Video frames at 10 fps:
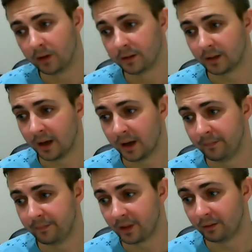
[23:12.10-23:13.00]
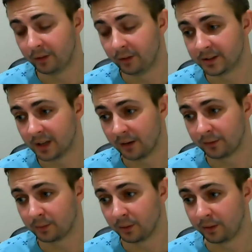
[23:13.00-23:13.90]
that
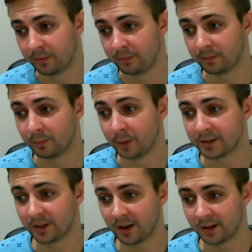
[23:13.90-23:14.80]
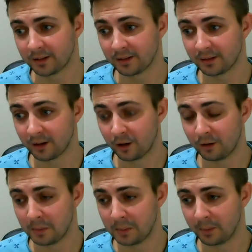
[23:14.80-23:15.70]
restaffed with Westerners. I can't
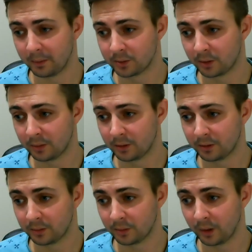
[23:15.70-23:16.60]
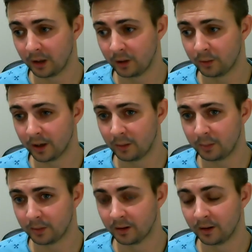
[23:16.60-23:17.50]
remember which one it was. It was a while ago now,
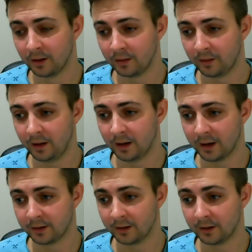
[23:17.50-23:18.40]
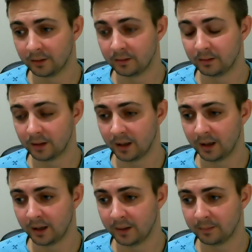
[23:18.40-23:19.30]
but they had I
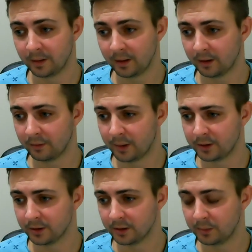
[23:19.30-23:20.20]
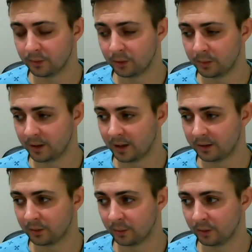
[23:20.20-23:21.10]
think I've mentioned this before, but they had
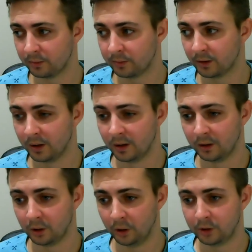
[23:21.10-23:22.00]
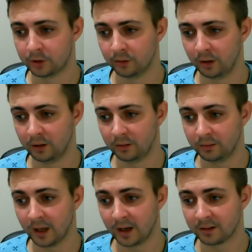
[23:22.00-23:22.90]
a sort of cultural
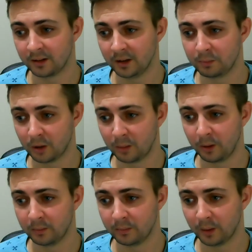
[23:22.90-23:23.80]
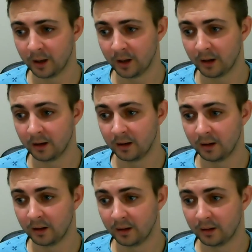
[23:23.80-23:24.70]
legacy problem where
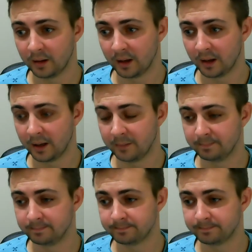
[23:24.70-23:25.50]
it